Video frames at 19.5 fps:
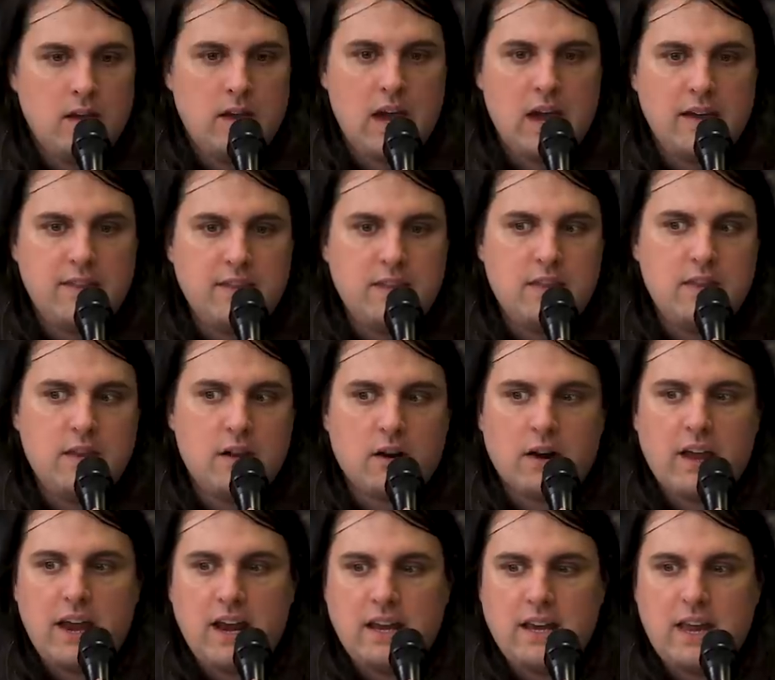Yeah, the
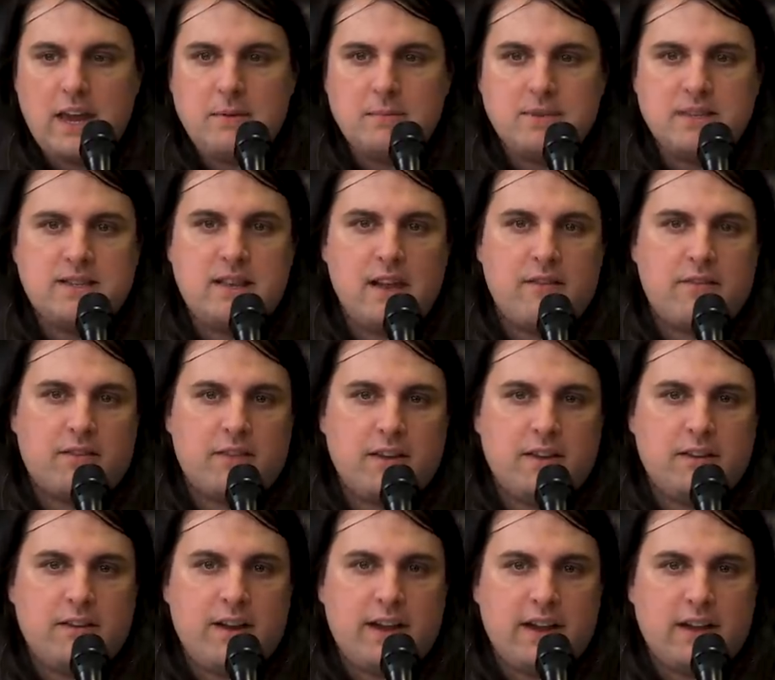arcade game is
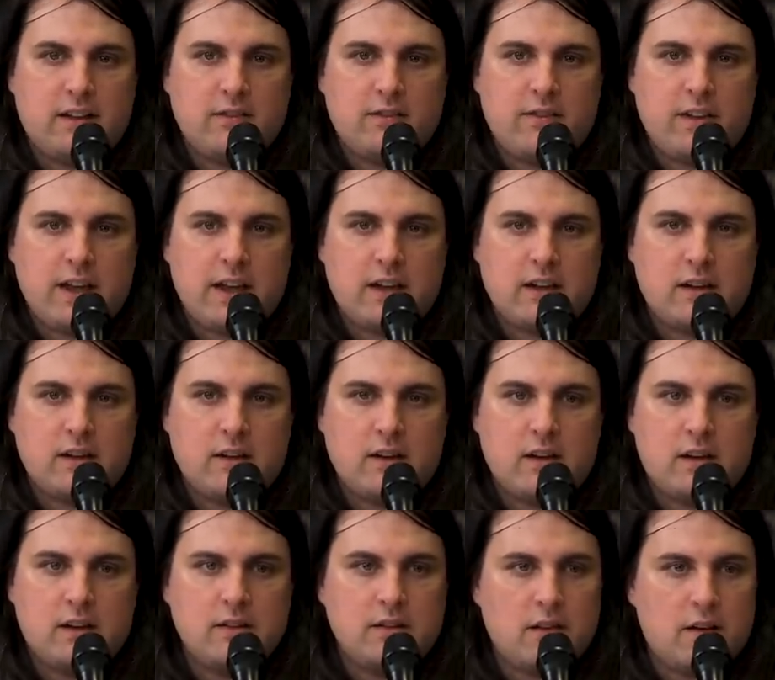definitely like like a,
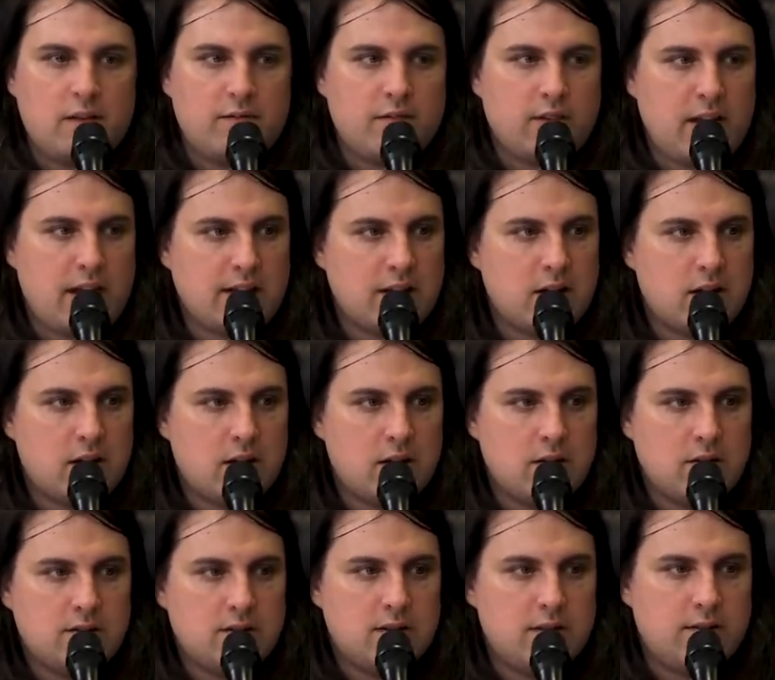a love letter
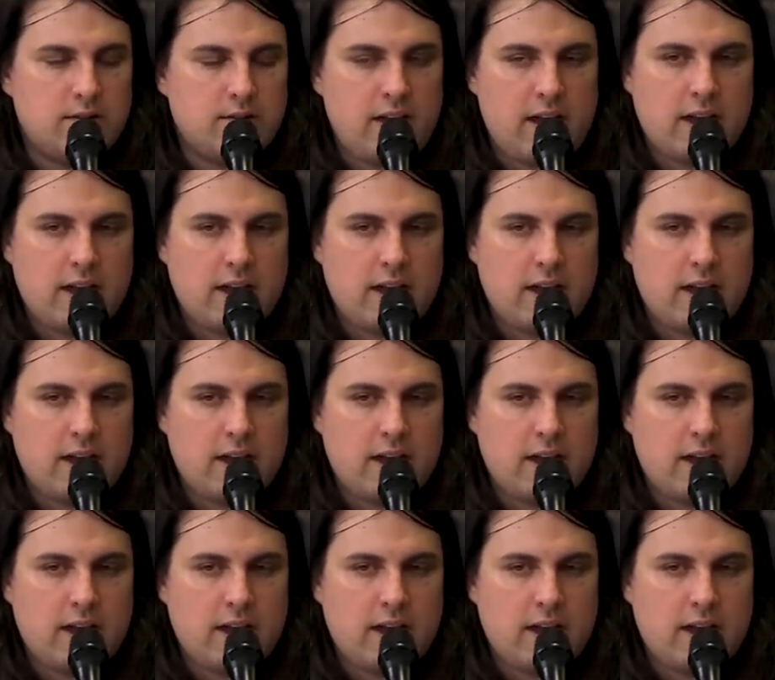to mm -hmm.